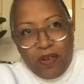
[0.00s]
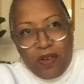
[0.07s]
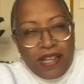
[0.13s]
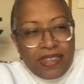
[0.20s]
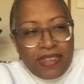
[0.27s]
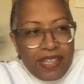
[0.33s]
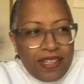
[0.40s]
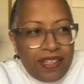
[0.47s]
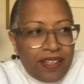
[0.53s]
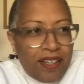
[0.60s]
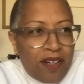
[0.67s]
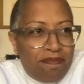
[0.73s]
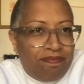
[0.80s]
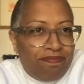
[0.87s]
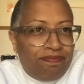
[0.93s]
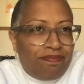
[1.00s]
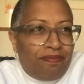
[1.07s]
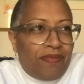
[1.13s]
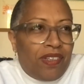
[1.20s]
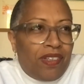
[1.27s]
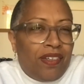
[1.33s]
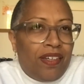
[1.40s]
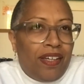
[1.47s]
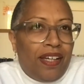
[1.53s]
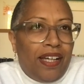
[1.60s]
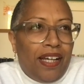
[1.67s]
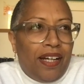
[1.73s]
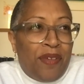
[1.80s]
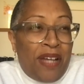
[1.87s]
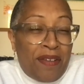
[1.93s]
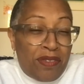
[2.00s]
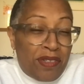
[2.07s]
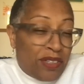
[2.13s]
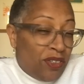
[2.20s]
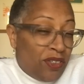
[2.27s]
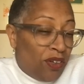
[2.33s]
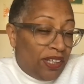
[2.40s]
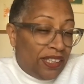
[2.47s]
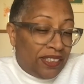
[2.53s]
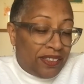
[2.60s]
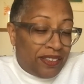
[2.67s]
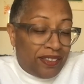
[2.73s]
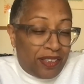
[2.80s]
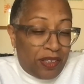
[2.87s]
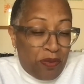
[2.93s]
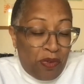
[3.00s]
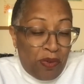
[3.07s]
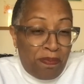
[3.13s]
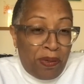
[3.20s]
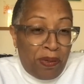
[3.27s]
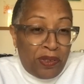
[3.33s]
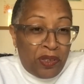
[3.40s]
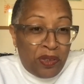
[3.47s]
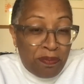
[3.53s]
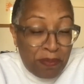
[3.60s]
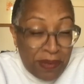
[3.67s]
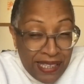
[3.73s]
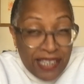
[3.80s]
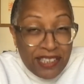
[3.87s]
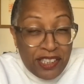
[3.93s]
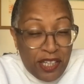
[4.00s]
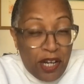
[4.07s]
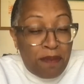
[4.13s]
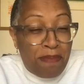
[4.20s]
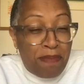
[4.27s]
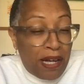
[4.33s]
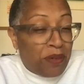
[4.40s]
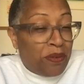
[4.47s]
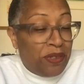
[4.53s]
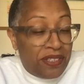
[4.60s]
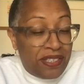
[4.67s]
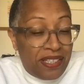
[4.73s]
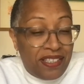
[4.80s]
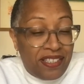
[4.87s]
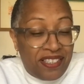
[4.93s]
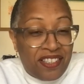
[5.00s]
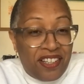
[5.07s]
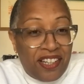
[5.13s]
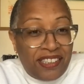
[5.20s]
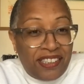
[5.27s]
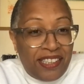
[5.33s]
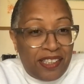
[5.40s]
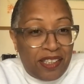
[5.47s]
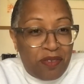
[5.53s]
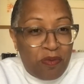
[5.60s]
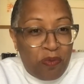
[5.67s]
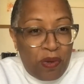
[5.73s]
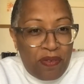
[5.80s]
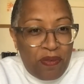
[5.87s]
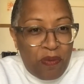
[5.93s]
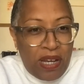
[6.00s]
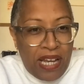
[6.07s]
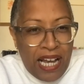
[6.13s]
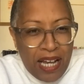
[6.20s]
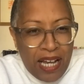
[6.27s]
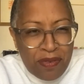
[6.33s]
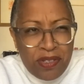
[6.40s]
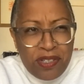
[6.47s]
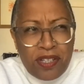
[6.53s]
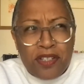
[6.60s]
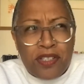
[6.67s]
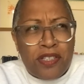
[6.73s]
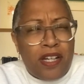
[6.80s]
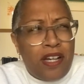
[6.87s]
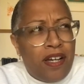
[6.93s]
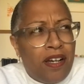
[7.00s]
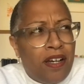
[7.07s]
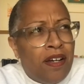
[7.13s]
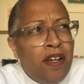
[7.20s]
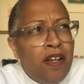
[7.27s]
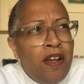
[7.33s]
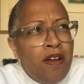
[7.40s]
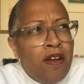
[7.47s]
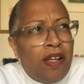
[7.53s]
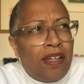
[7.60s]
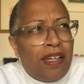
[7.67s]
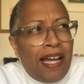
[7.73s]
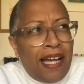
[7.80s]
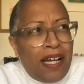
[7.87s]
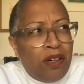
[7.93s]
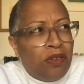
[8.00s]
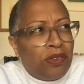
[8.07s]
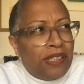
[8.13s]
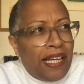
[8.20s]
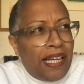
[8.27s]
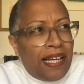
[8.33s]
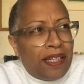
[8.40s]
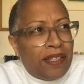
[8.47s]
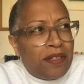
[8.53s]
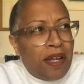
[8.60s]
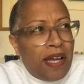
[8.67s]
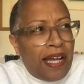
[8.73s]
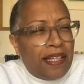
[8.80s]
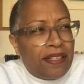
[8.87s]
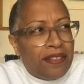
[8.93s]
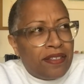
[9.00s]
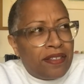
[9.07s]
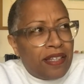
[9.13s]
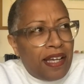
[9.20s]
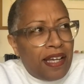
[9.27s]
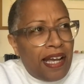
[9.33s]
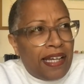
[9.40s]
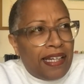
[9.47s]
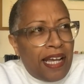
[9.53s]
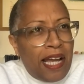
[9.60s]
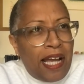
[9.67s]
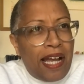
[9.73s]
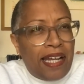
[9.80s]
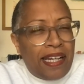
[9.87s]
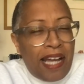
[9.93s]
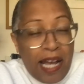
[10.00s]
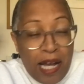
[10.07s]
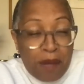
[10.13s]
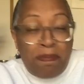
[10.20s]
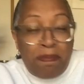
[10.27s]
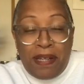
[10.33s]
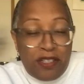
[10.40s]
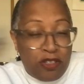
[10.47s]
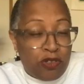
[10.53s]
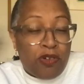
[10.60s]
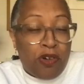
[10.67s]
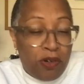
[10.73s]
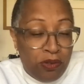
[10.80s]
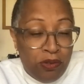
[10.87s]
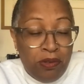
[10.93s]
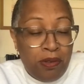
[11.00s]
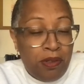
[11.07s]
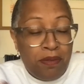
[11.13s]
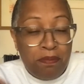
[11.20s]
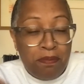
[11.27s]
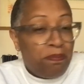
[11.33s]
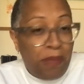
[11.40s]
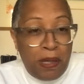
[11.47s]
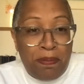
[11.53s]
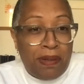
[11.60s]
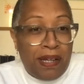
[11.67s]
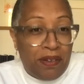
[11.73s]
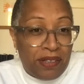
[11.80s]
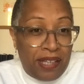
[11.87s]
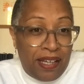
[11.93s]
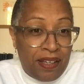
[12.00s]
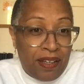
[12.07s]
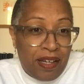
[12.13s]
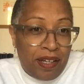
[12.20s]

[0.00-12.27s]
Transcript: I think we have to acknowledge that we're potentially going backwards in society, that we have such loud and happy to troll people out there.